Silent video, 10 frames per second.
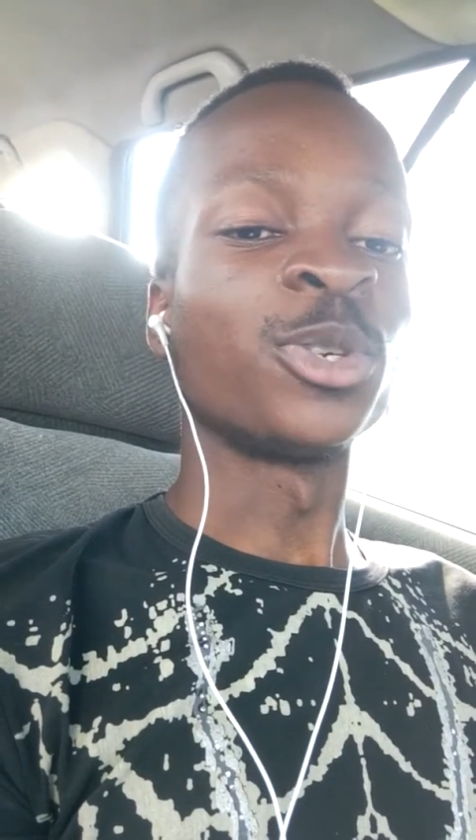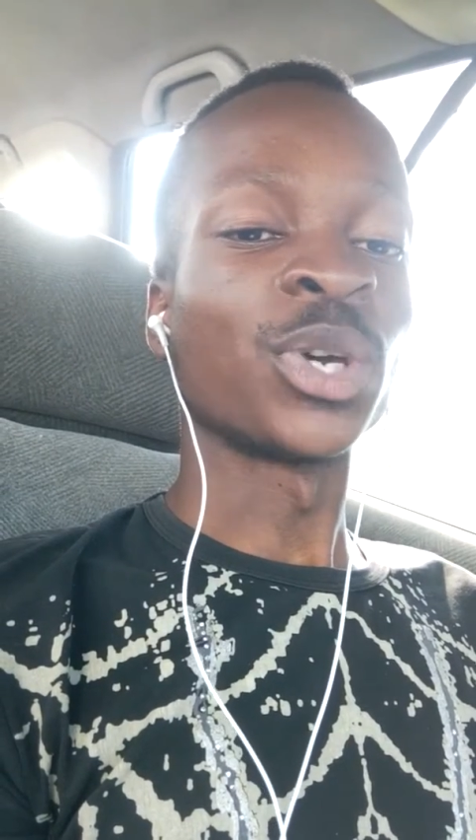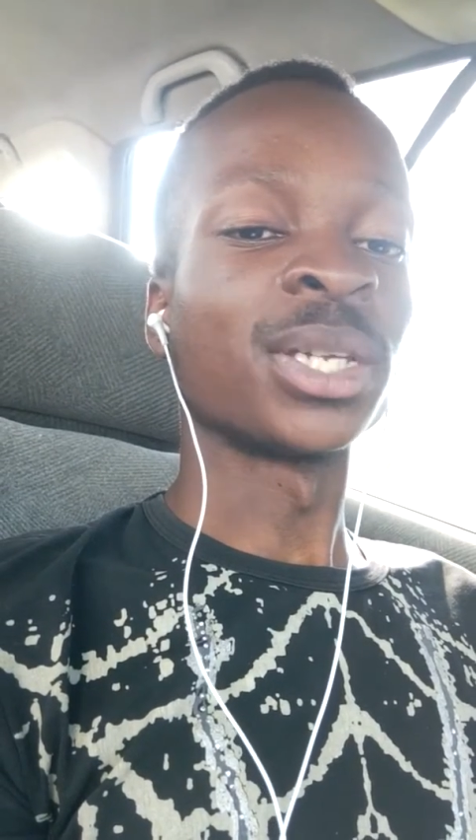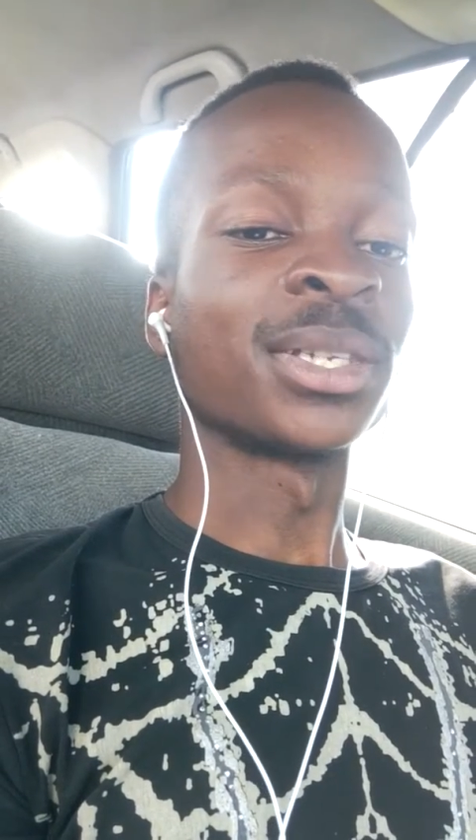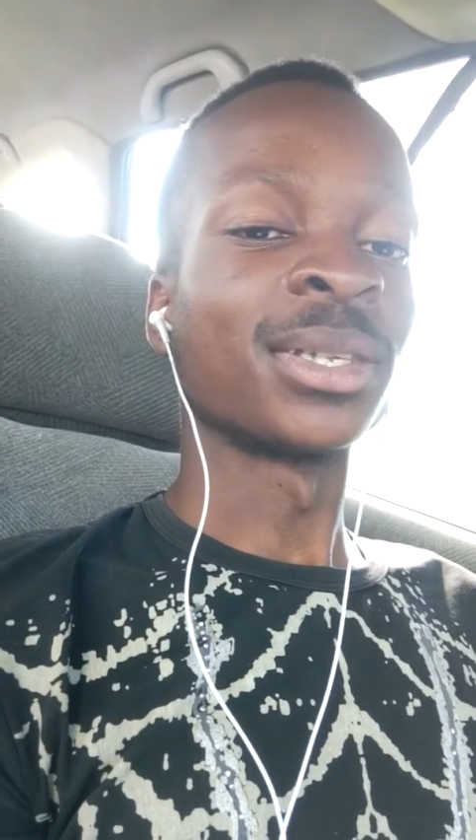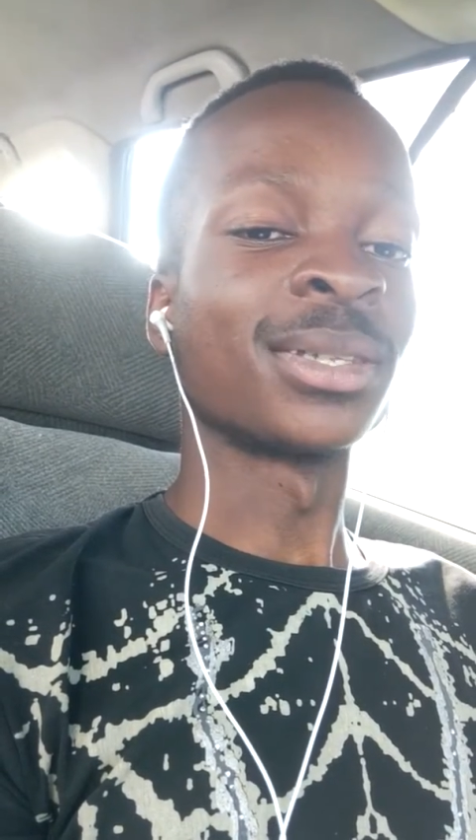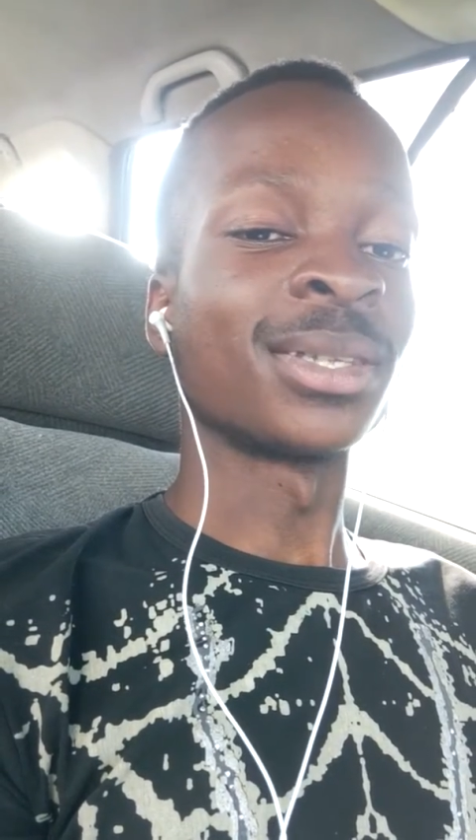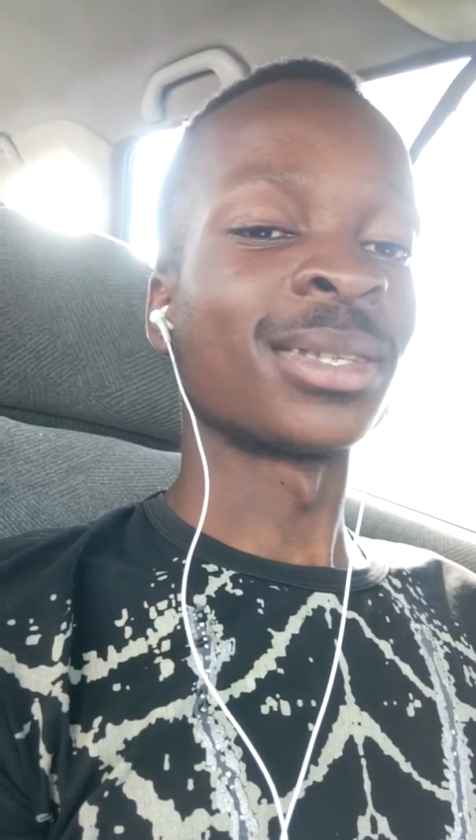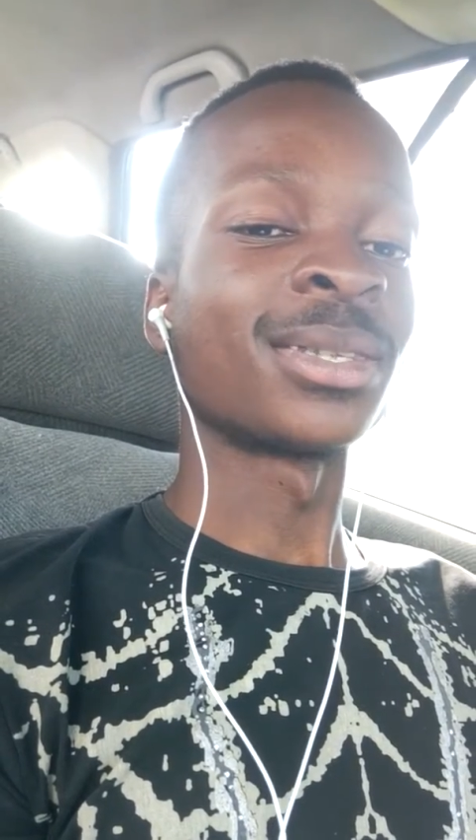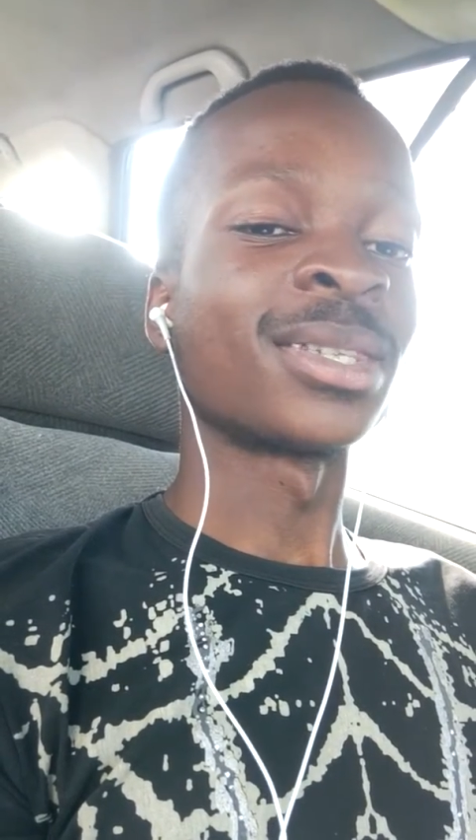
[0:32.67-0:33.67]
joint since
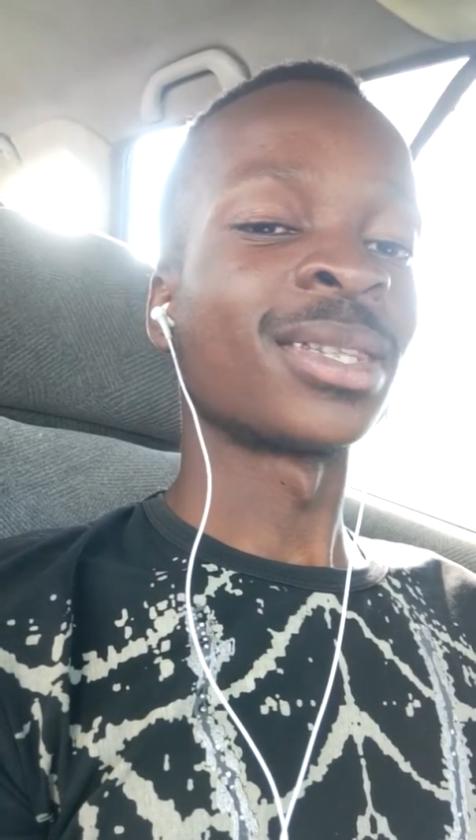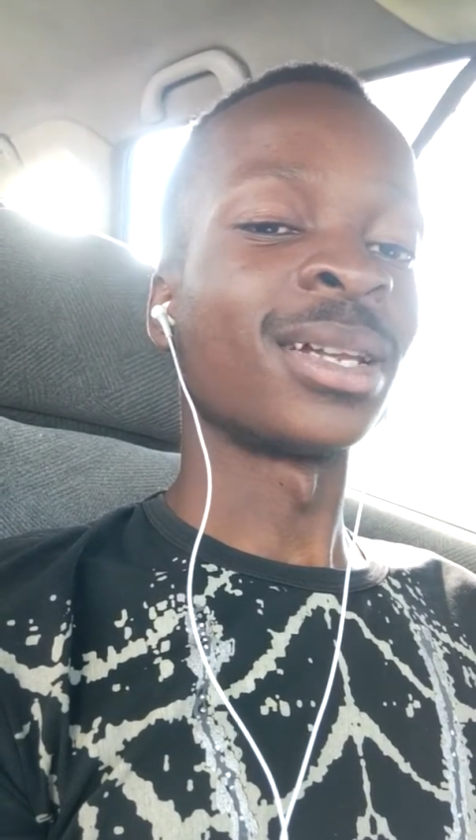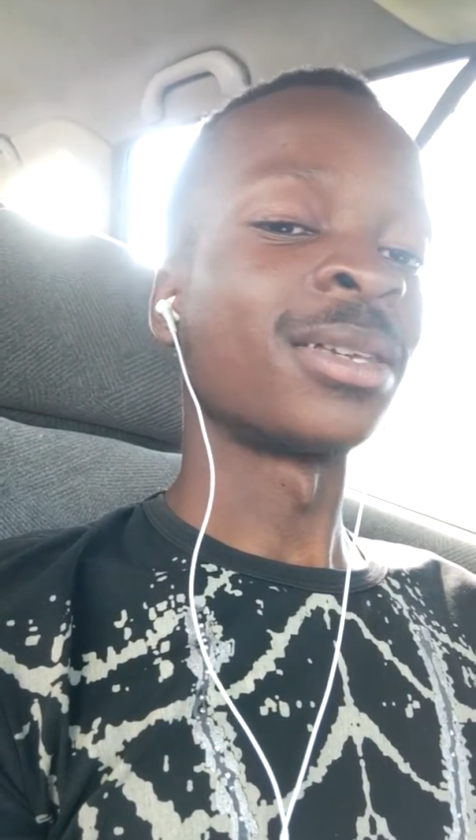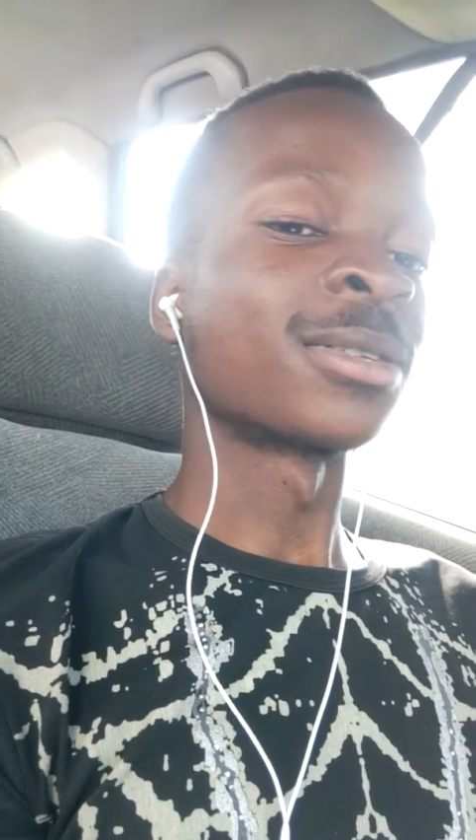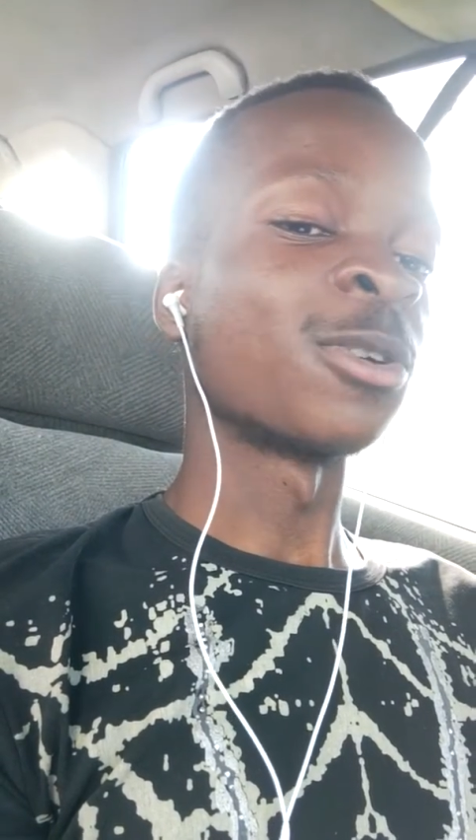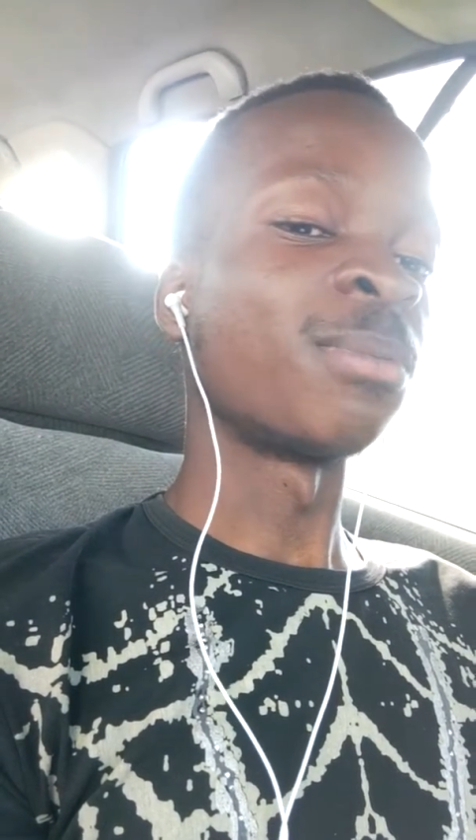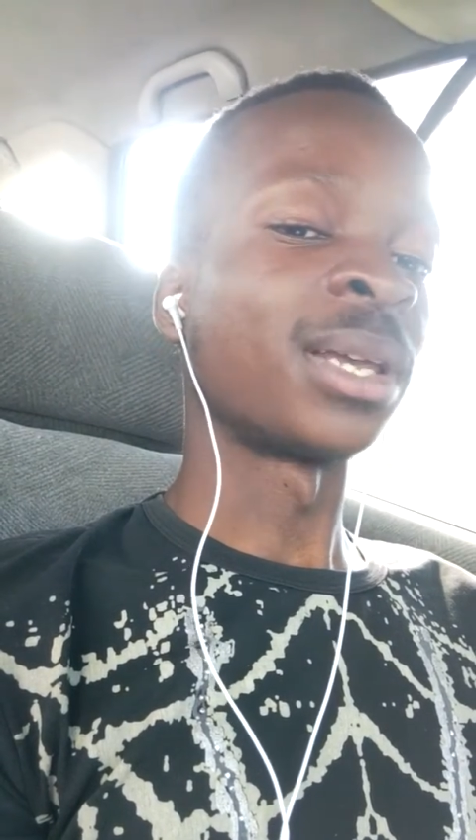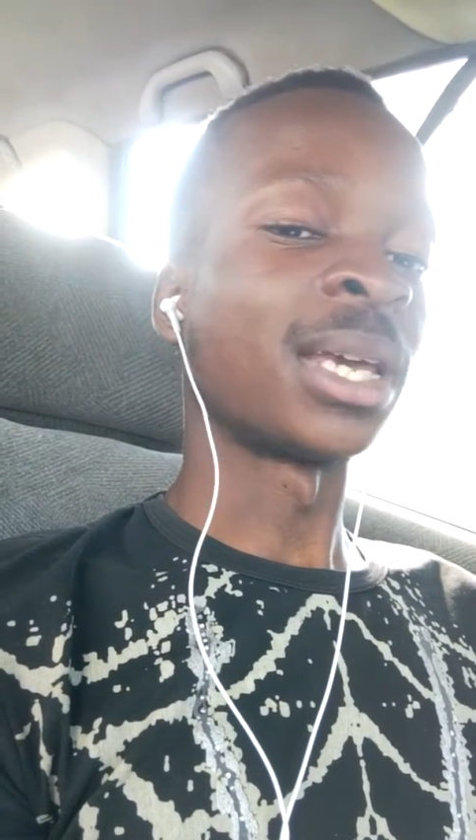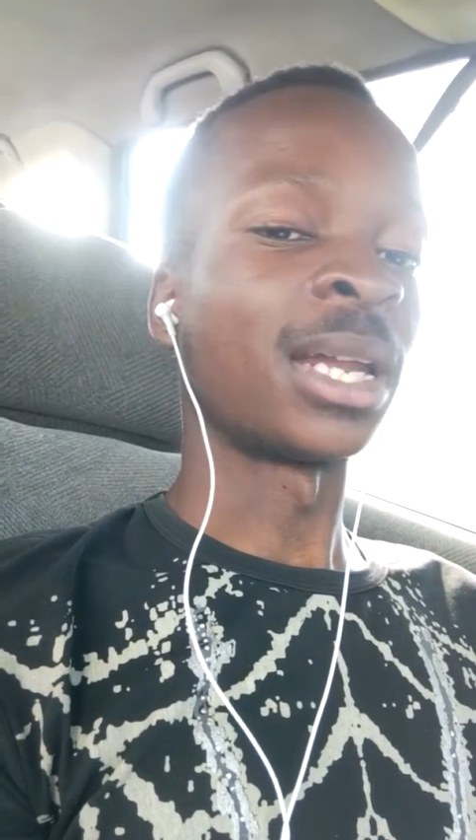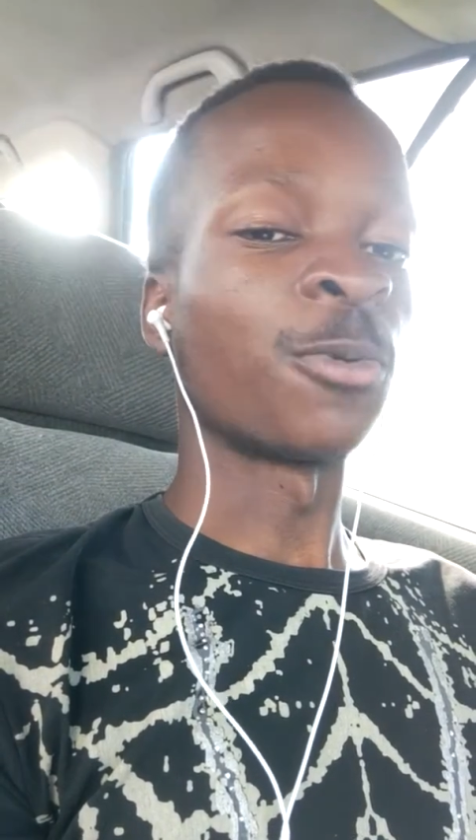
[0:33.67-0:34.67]
it's the less
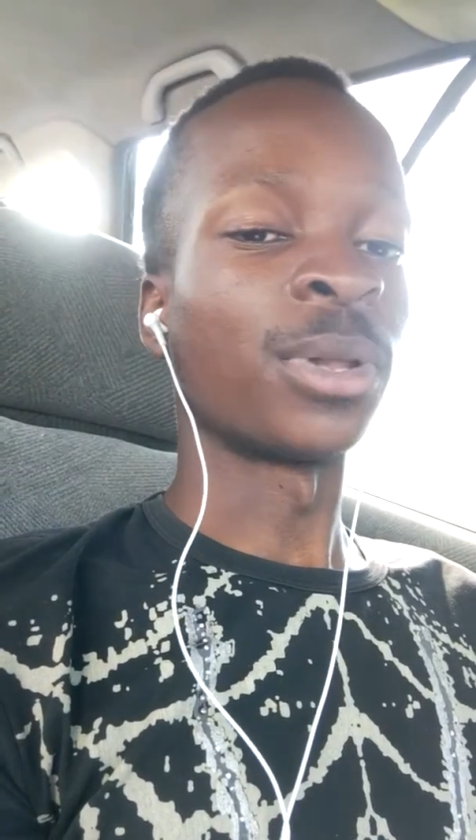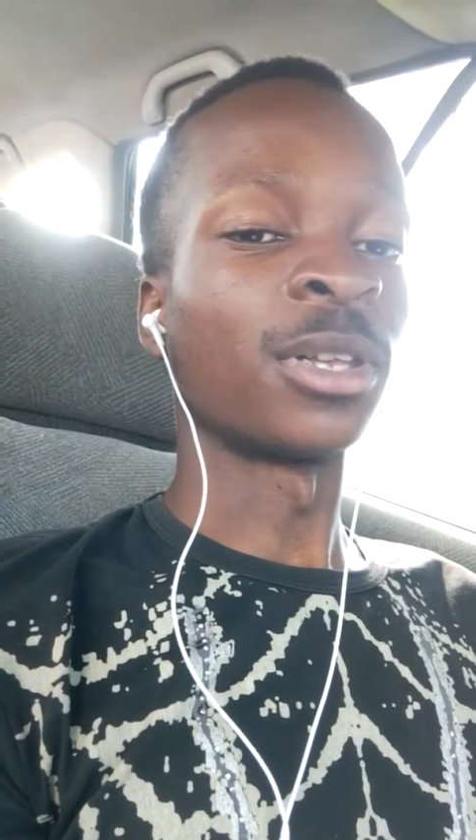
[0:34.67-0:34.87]
complicated one.